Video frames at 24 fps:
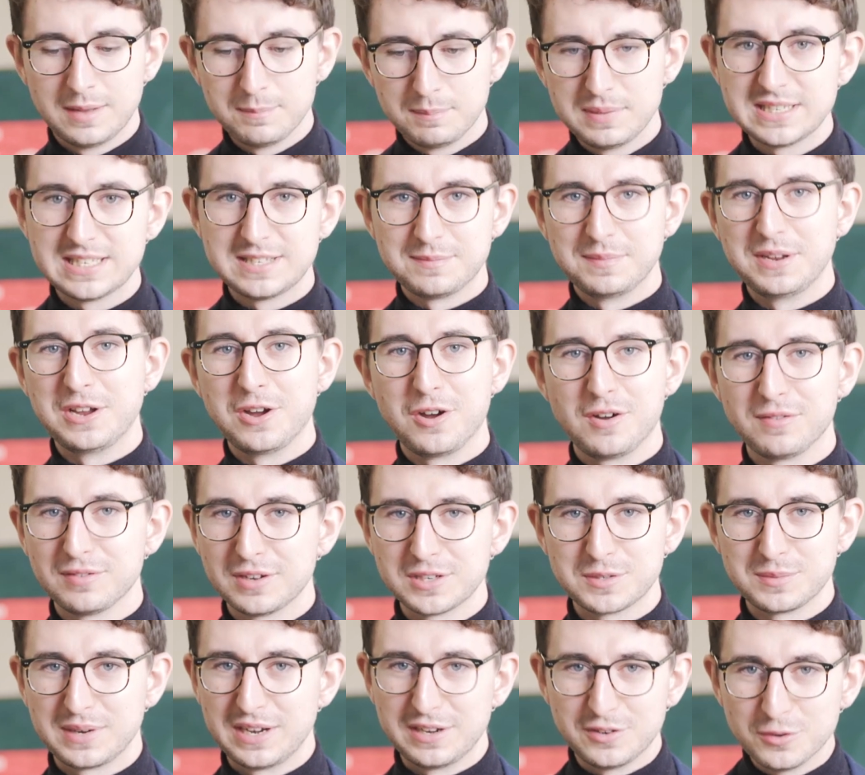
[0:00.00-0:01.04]
pisses me off,
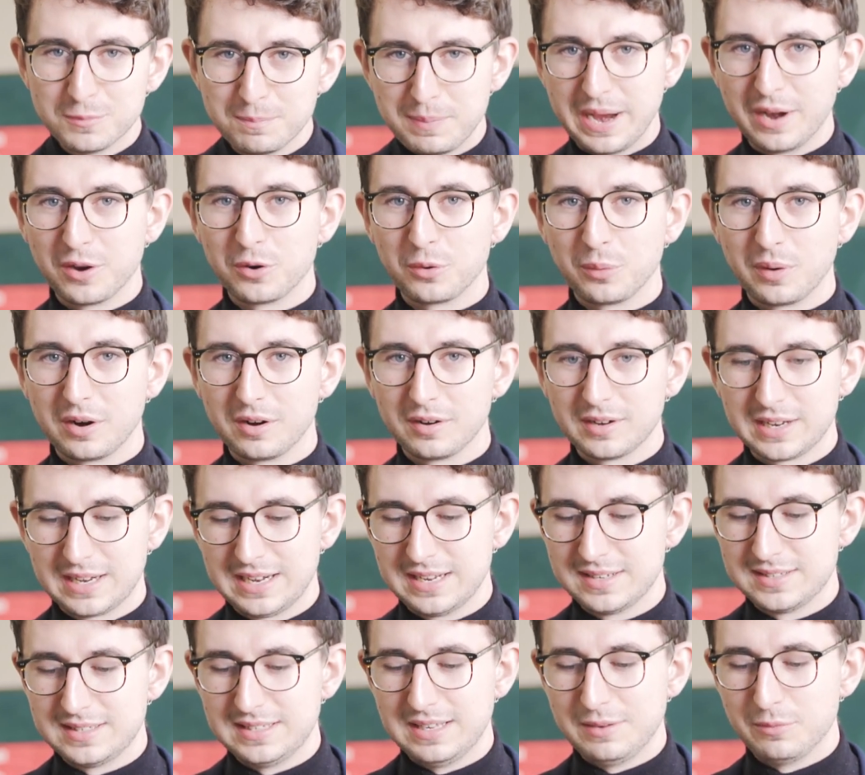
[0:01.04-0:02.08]
because when I do pair work and
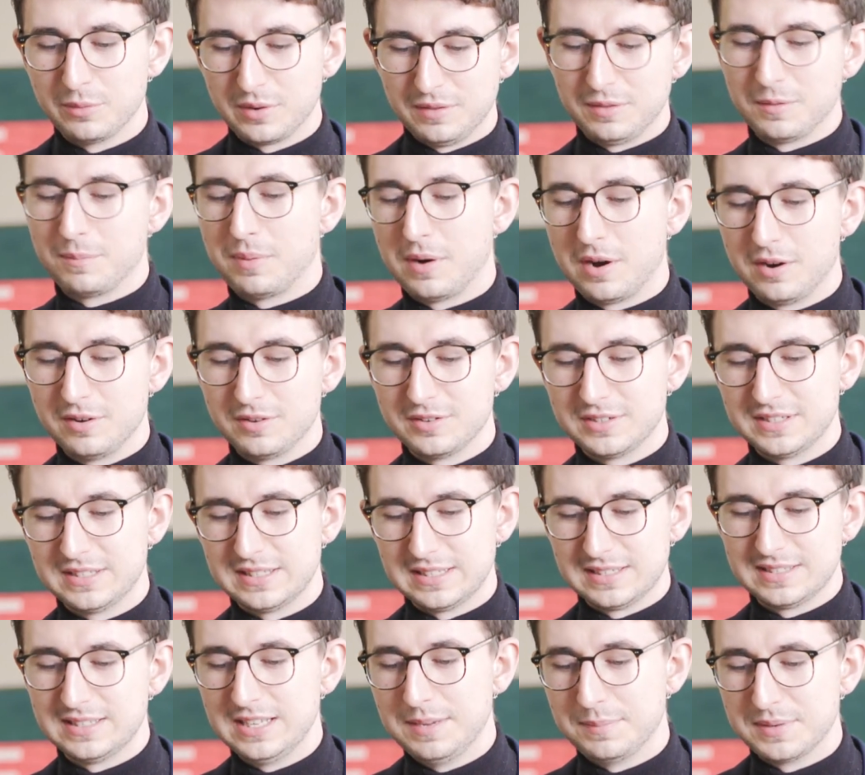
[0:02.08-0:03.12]
I see one of the partners
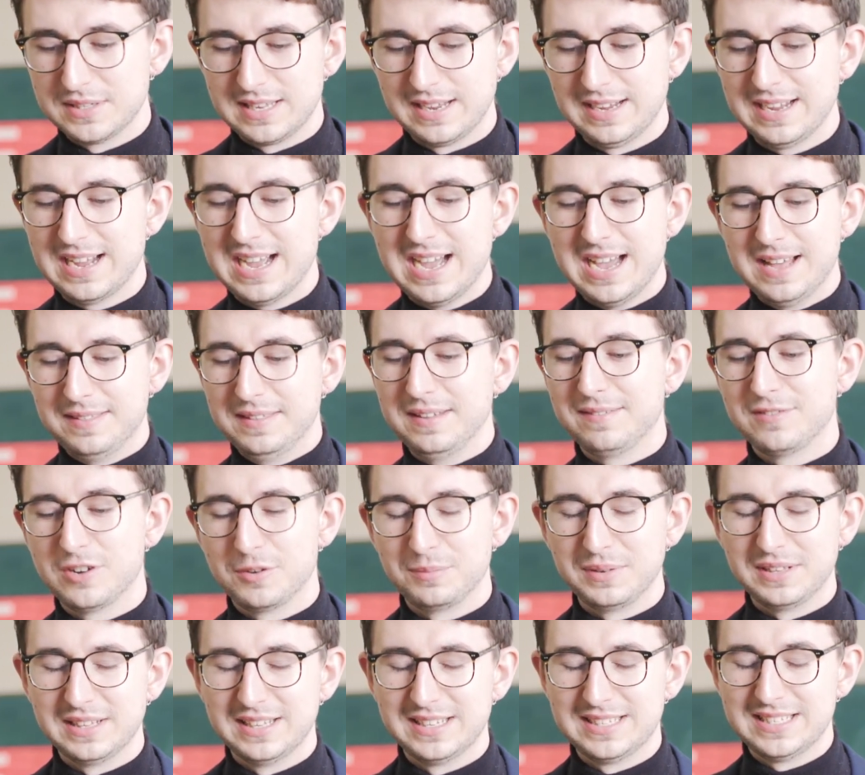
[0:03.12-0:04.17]
is asleep, it's like, they've
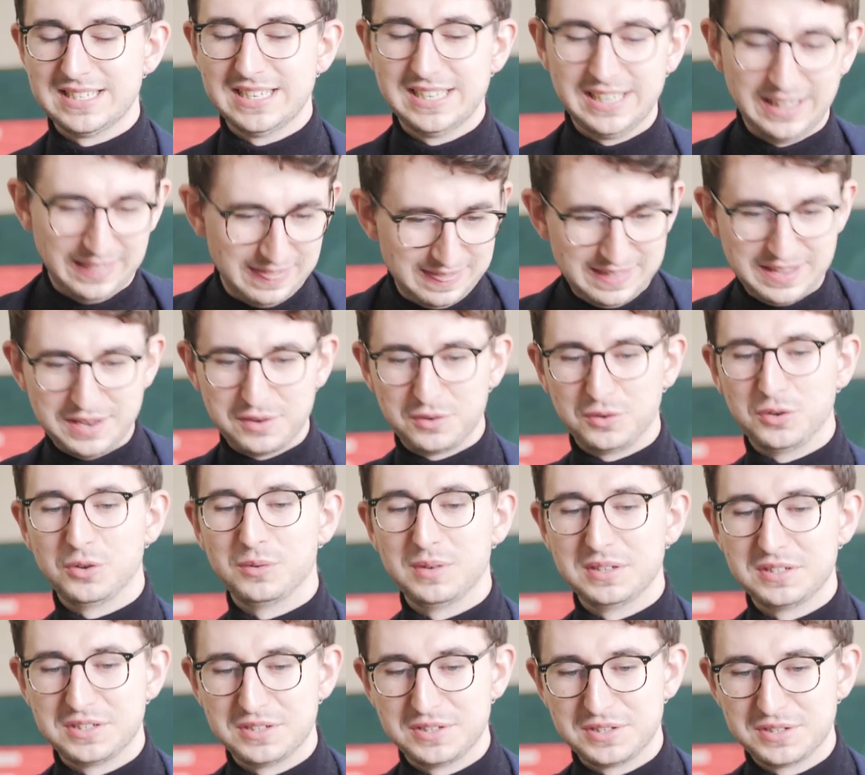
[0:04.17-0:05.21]
not been listening, they don't know
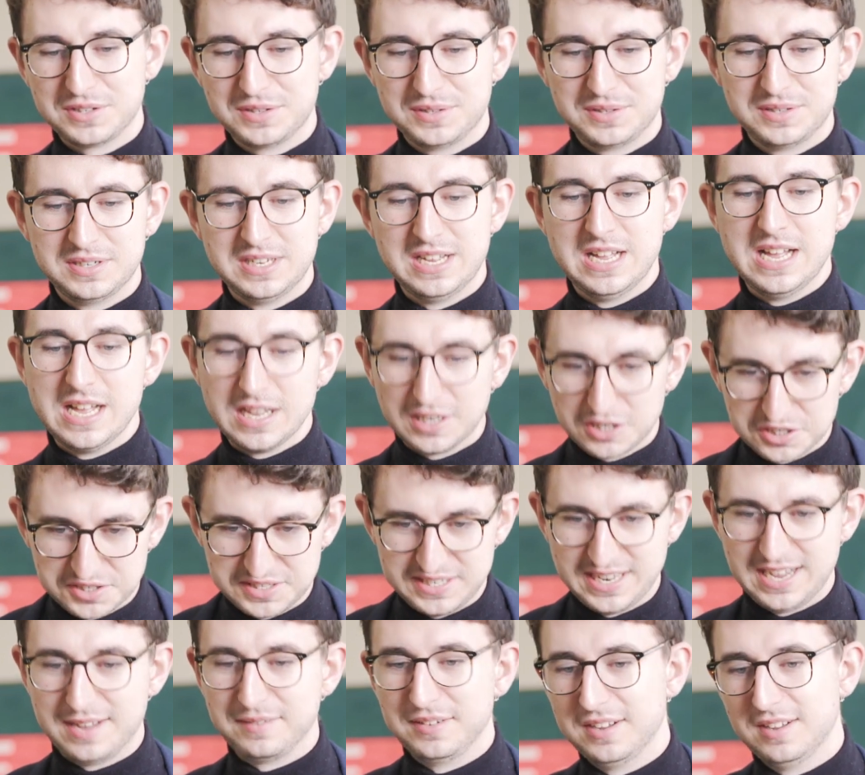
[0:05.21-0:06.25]
what to do, god
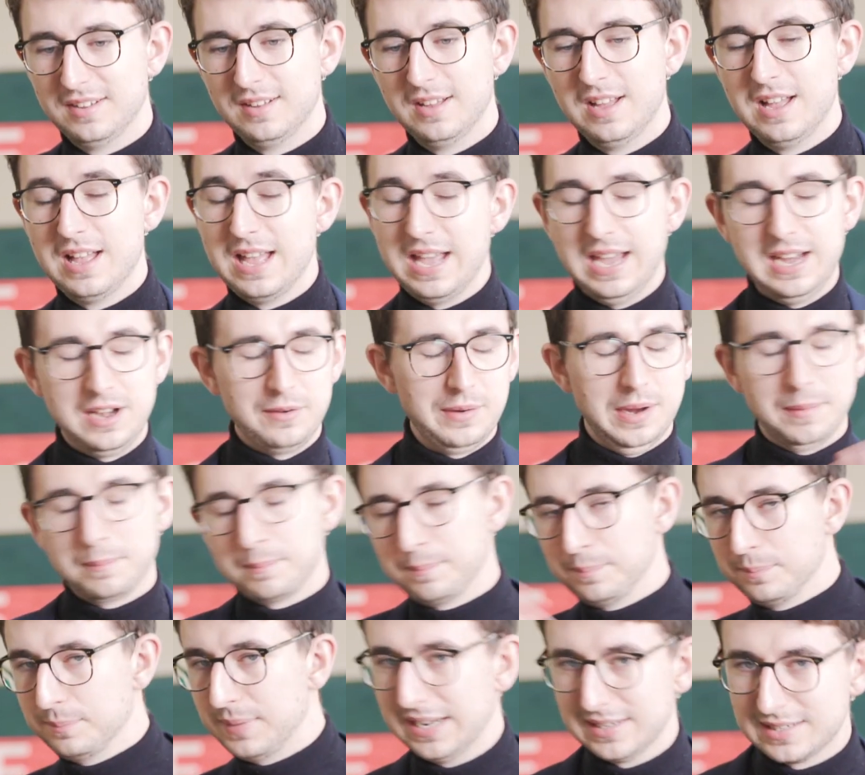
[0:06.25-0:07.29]
damn it. Anyway,
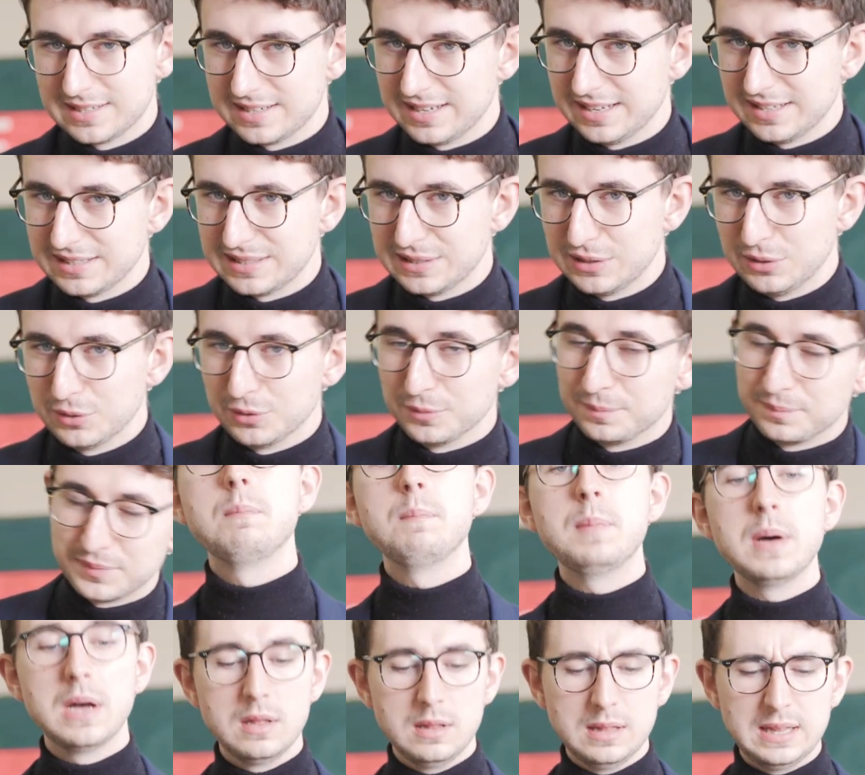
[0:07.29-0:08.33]
back to night school.
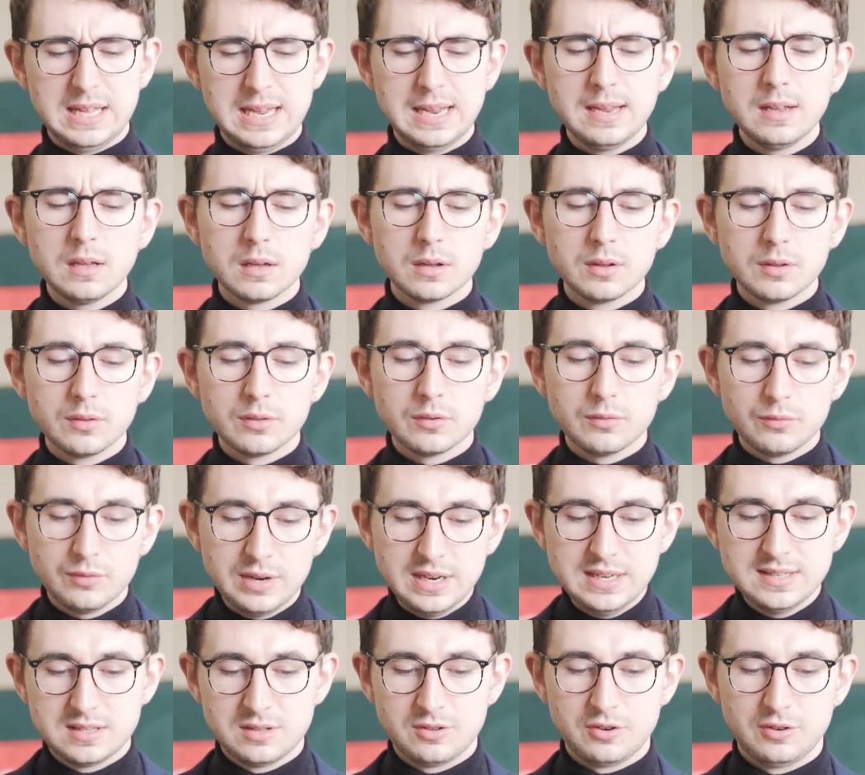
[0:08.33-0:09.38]
But like, the
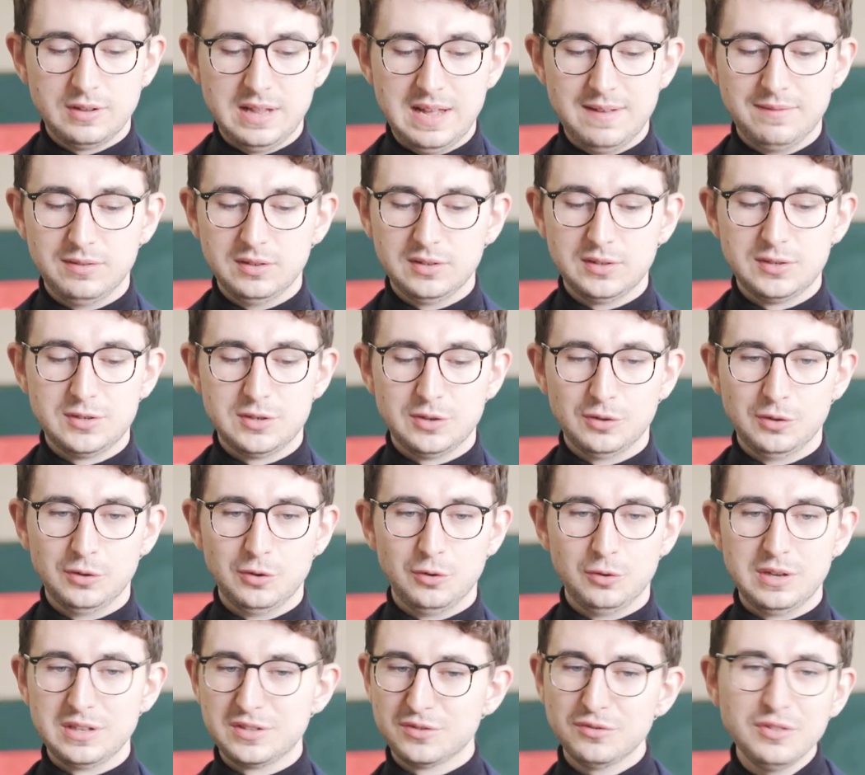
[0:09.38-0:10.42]
reason their level is so
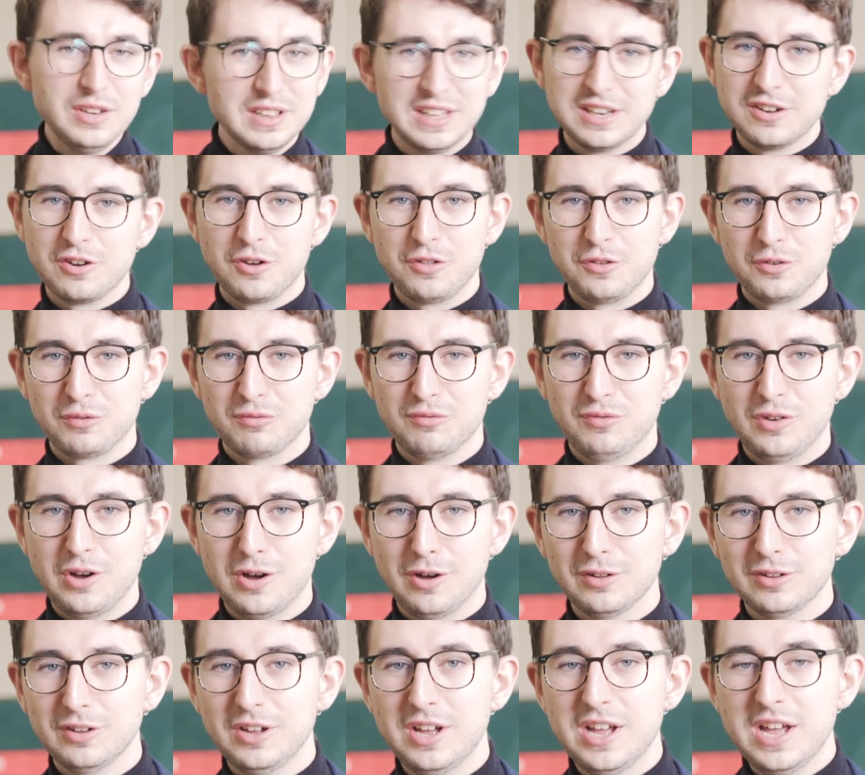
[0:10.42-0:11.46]
low, it's really not their
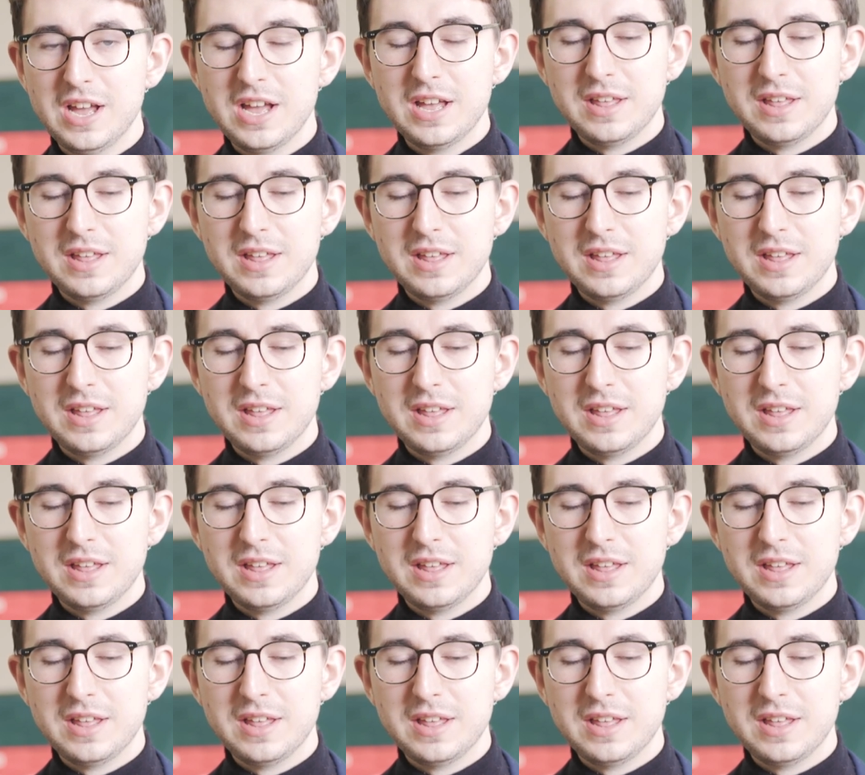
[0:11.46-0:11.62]
fault.